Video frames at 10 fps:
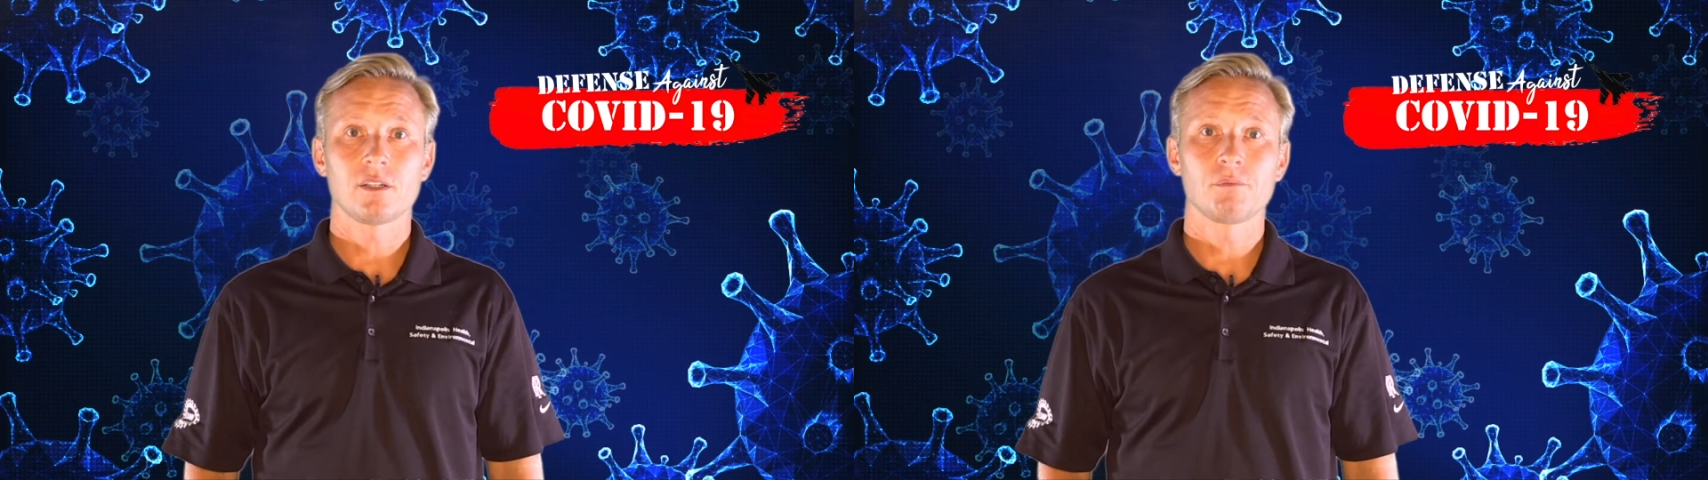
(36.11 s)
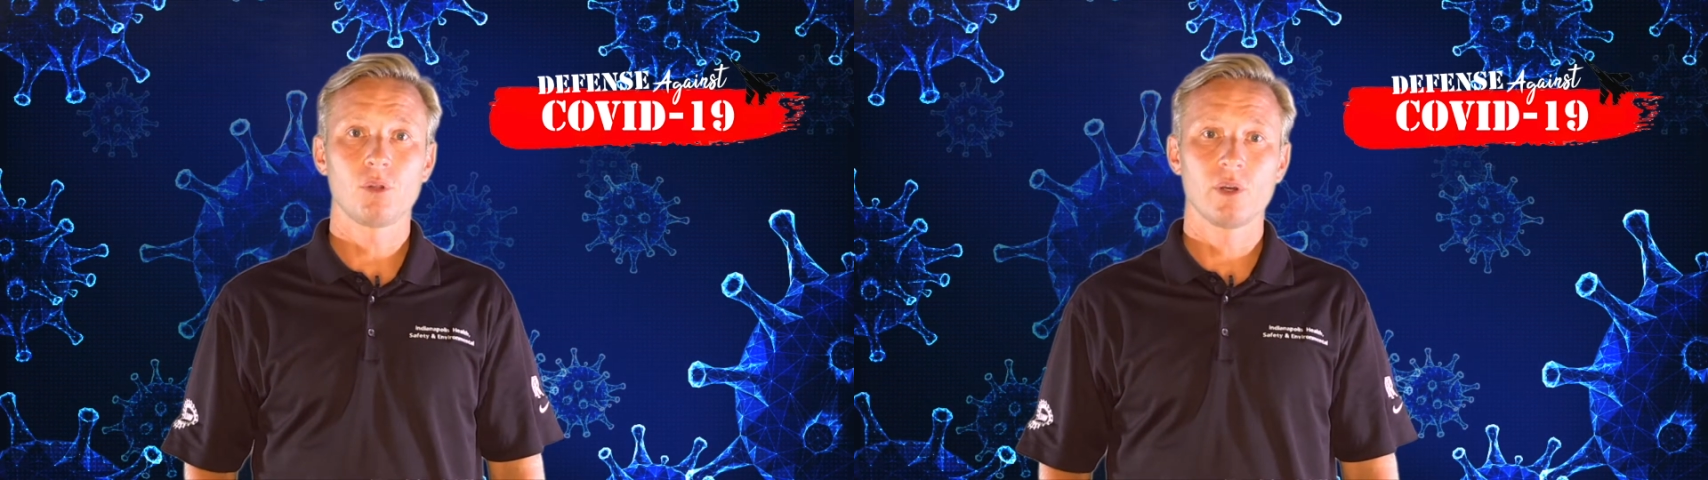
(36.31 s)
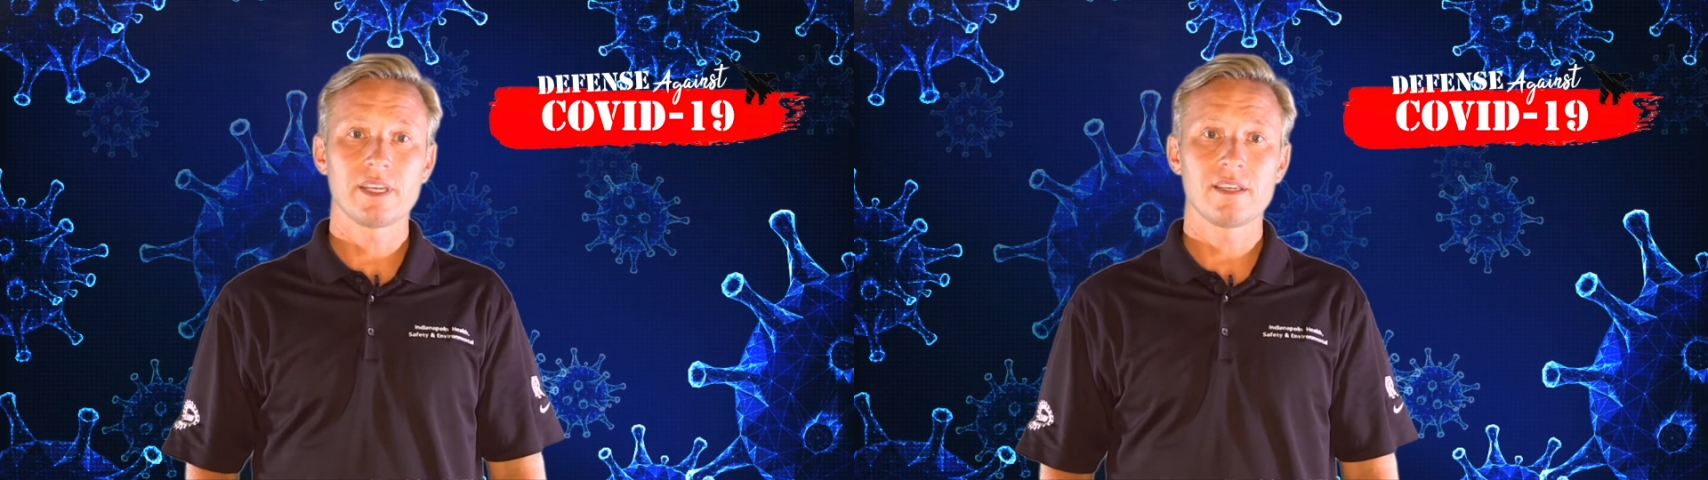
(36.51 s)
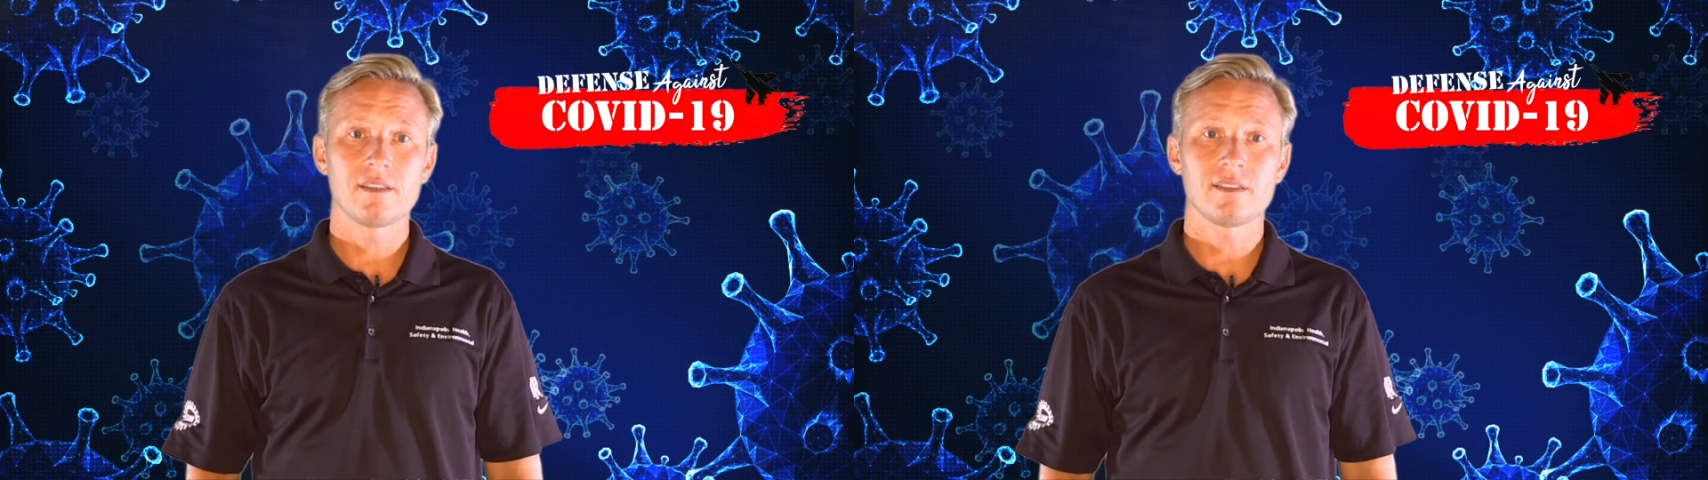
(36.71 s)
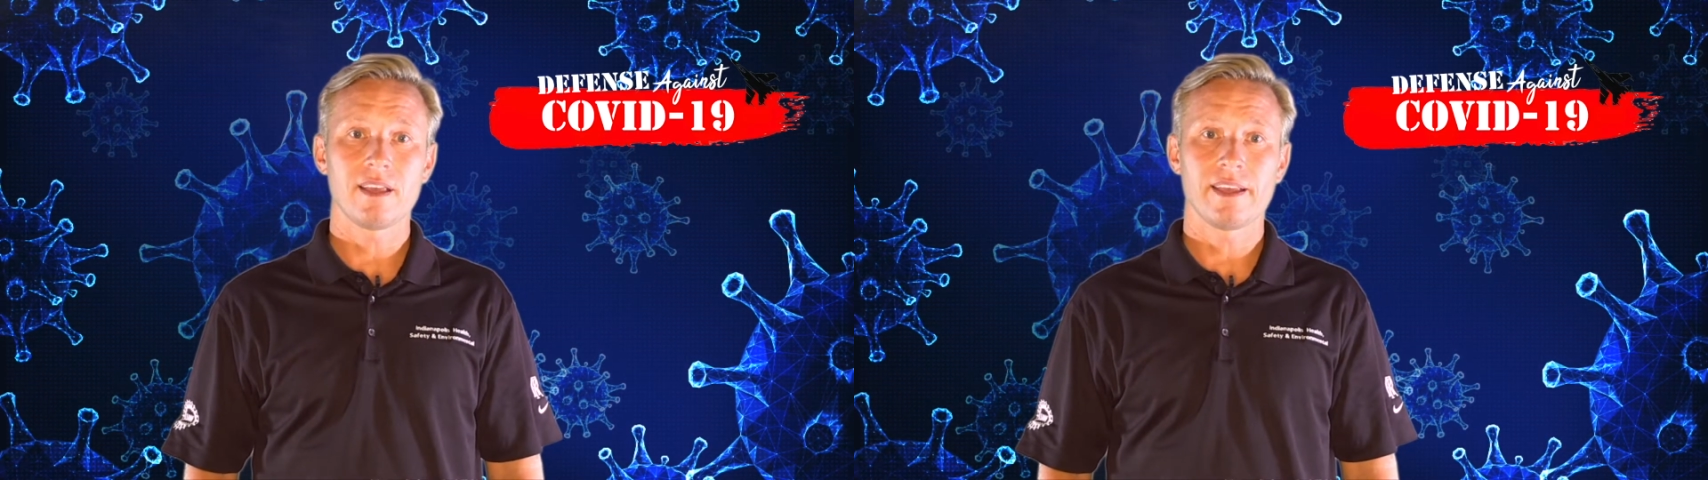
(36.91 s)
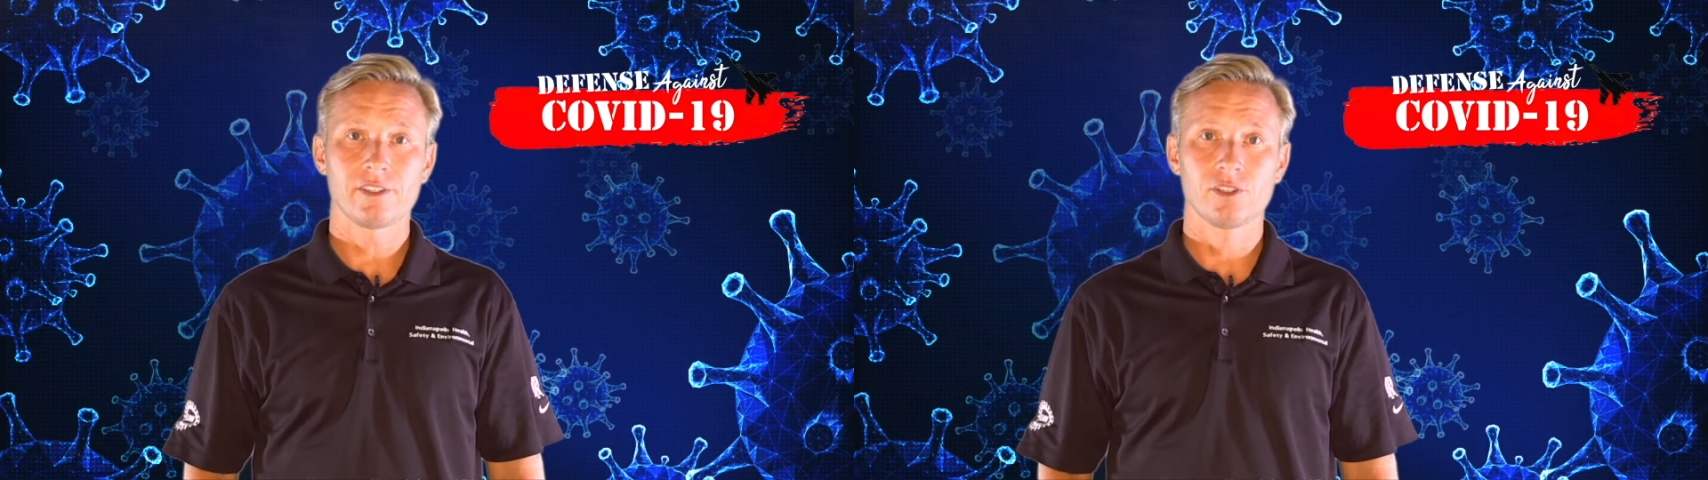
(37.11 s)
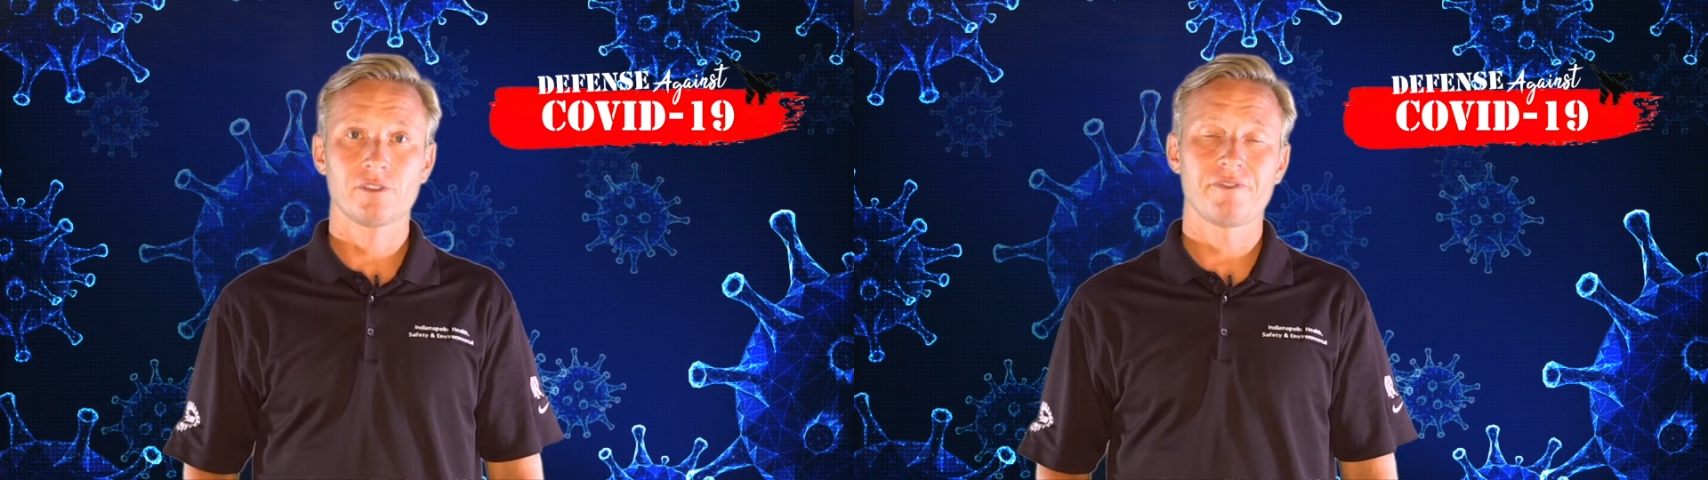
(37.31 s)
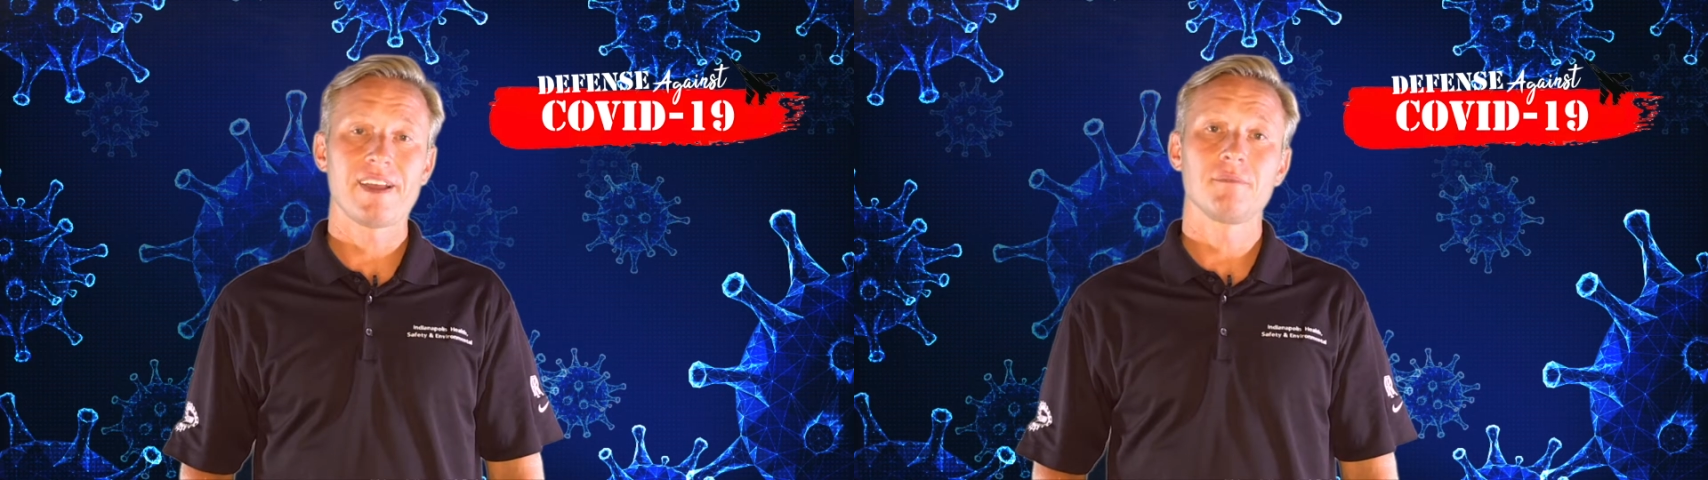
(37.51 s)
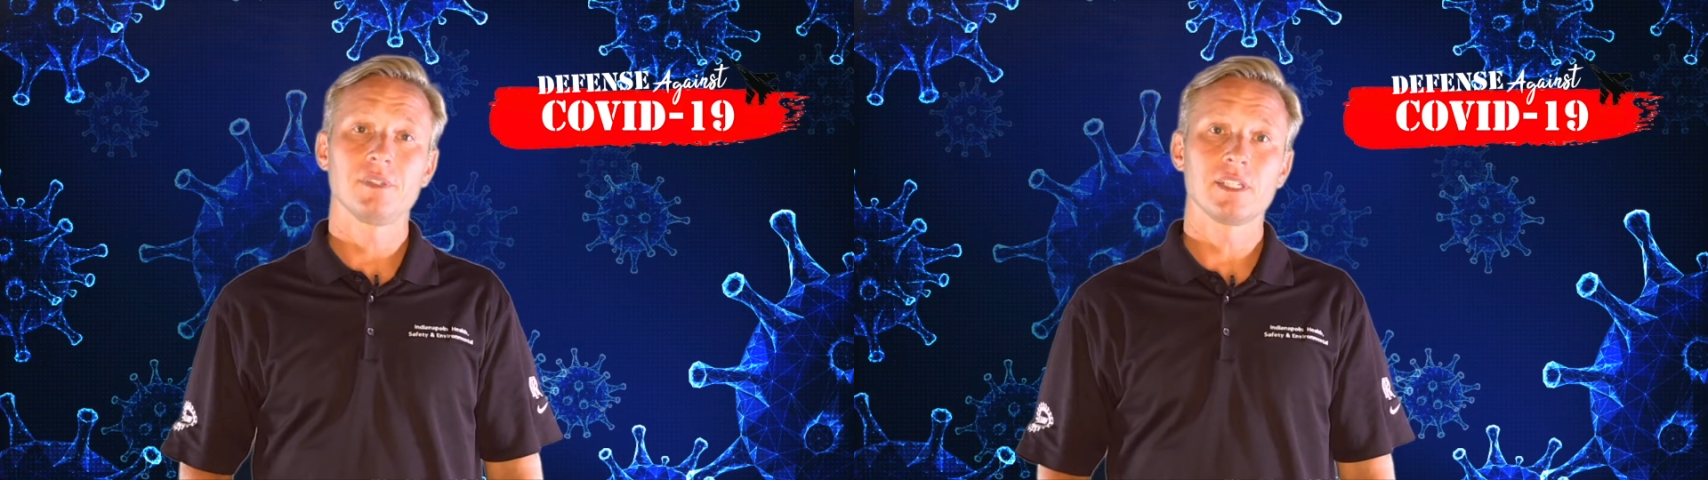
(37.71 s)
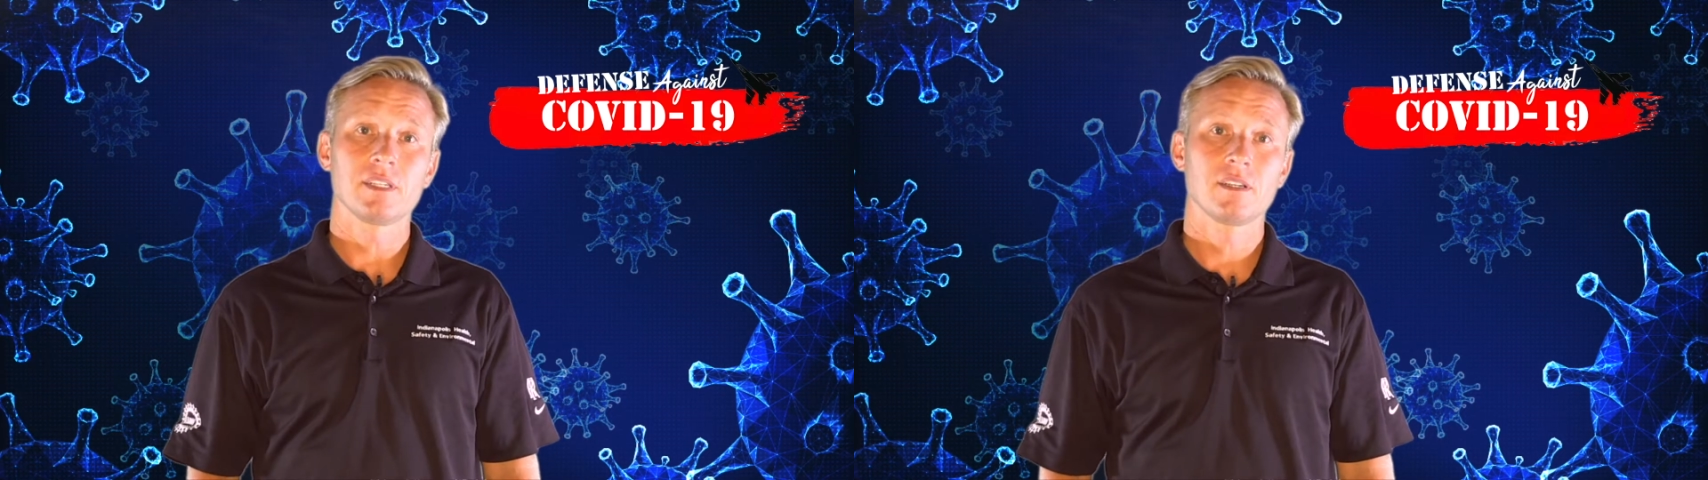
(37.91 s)
employees and your
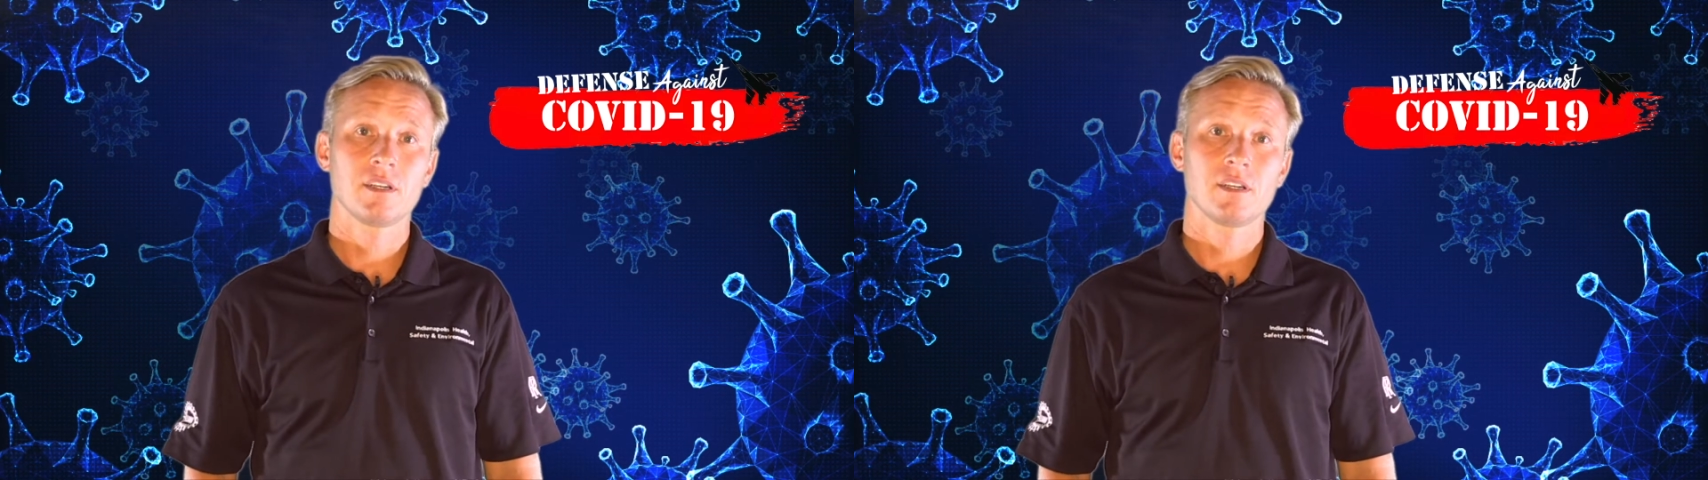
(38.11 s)
family